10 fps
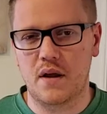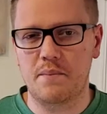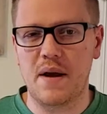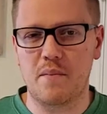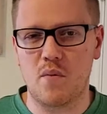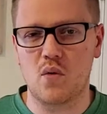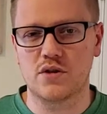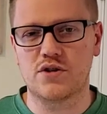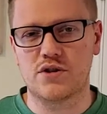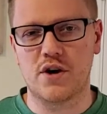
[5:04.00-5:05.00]
bit more
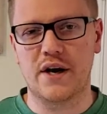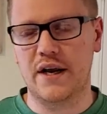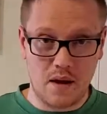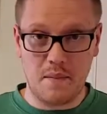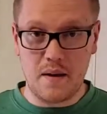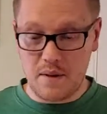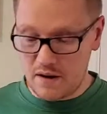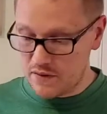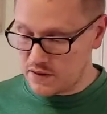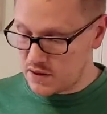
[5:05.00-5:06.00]
sturdy, maybe
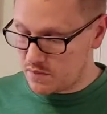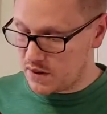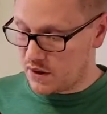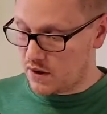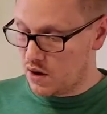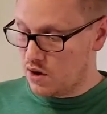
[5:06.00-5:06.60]
even something